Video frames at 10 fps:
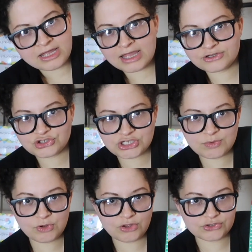and she
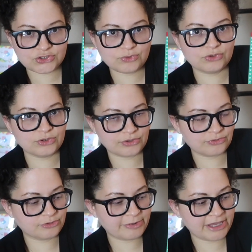will also look
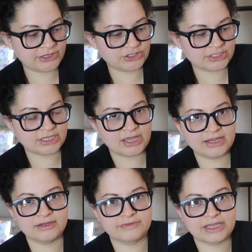through the pages and
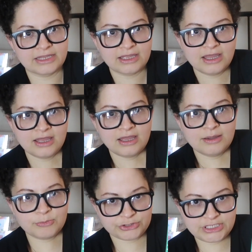kind of like
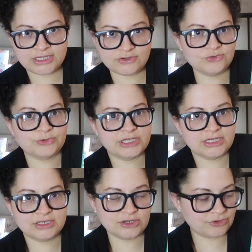pretend
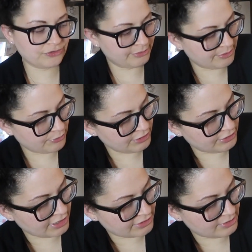read, you know, from memory,
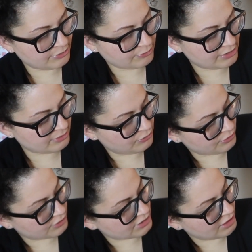look at them and read them to
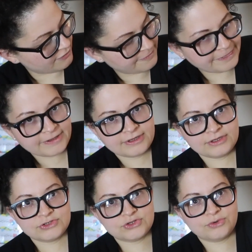herself.
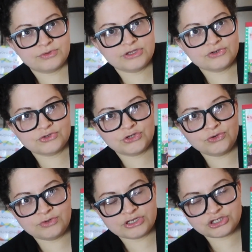So these are
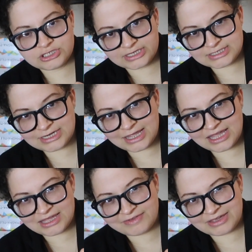2 that she doesn't
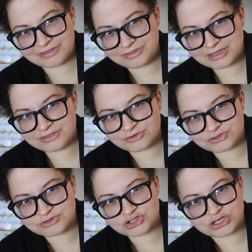have. I think
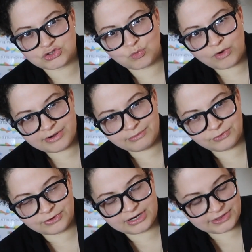there's just 1
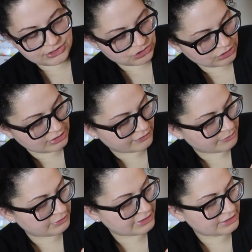more, and then she'll have
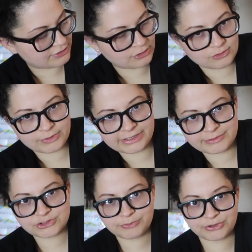completed her Wellie
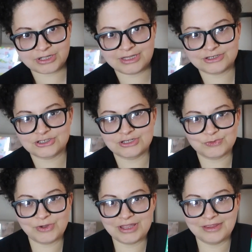Wisher book collection
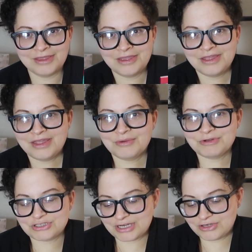as well,
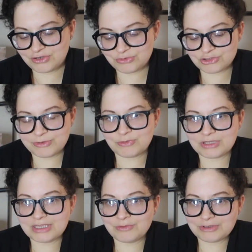which I know she'll be
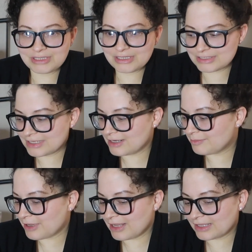really, really
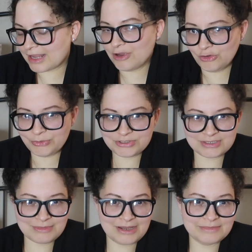excited by. Like, I almost
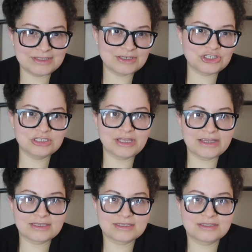sometimes think she
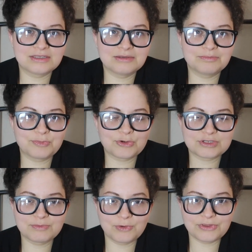likes the
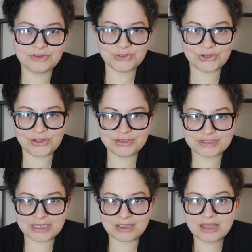books more than the
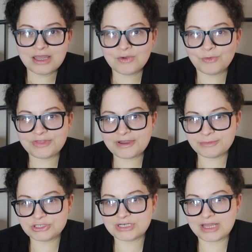dolls, like with how
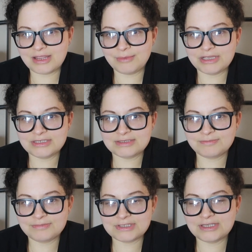much time I
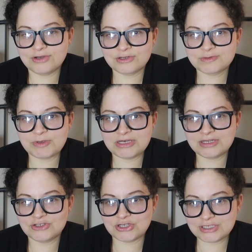see her
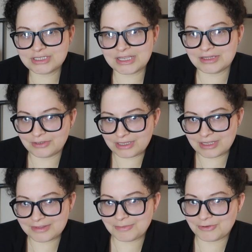spending just like looking
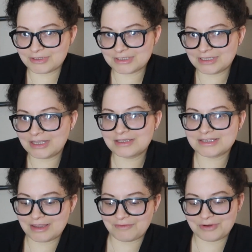at the books and like
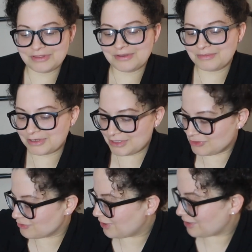savoring them and
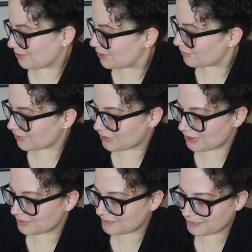enjoying them and everything.